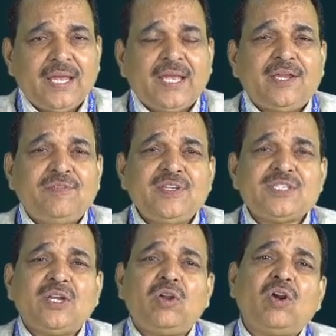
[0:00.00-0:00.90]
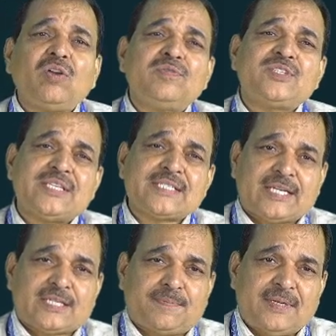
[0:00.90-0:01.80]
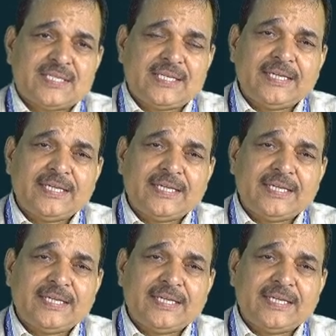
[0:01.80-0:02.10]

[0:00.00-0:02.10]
in which a lot of change takes place in